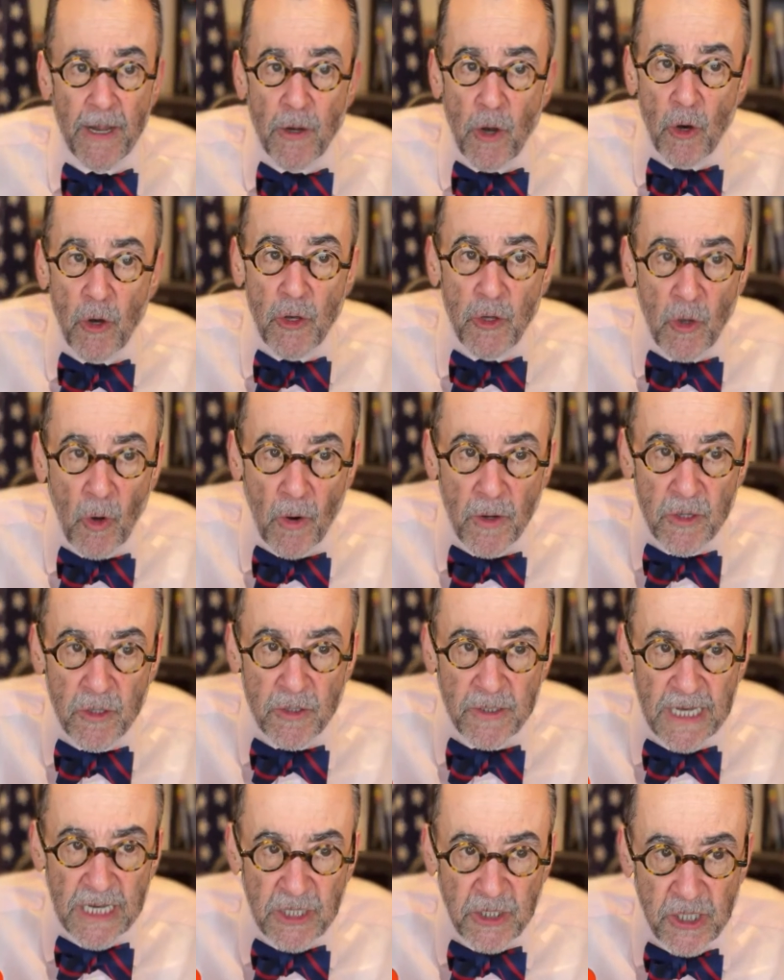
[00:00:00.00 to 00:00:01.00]
No, no, you don't
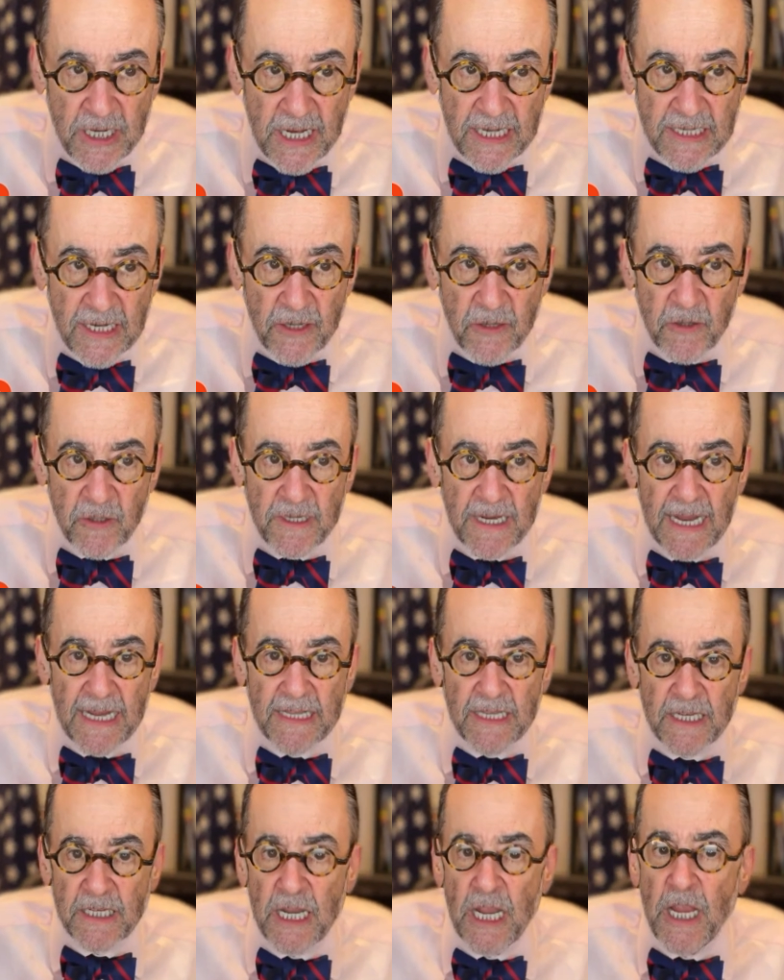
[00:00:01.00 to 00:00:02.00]
understand. She didn't
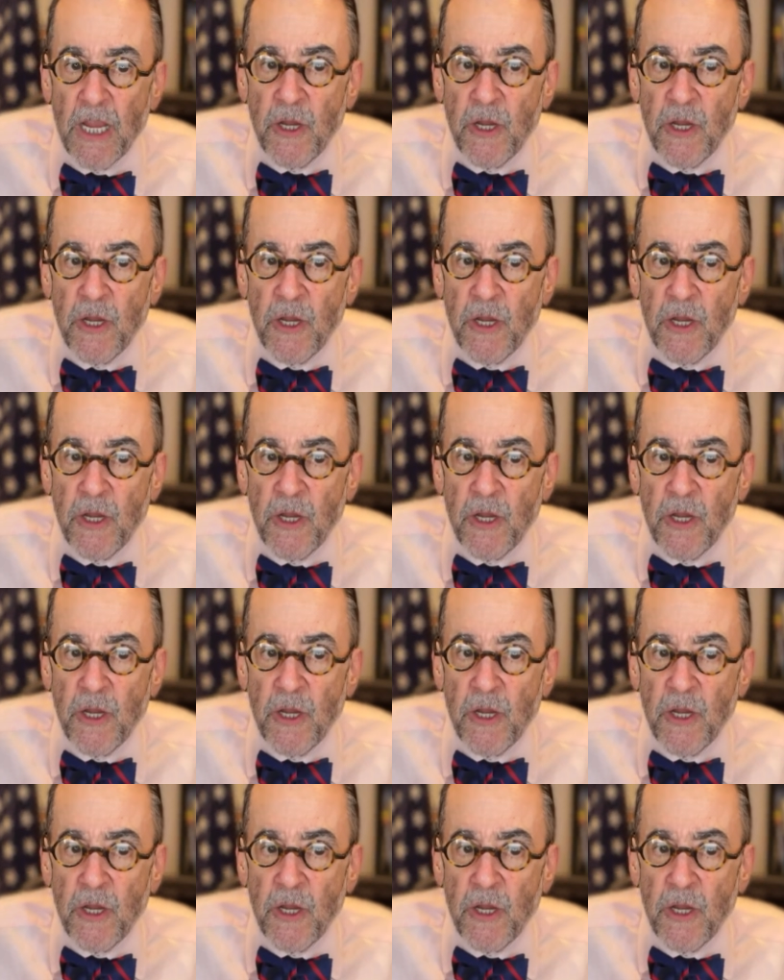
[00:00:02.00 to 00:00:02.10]
understand this.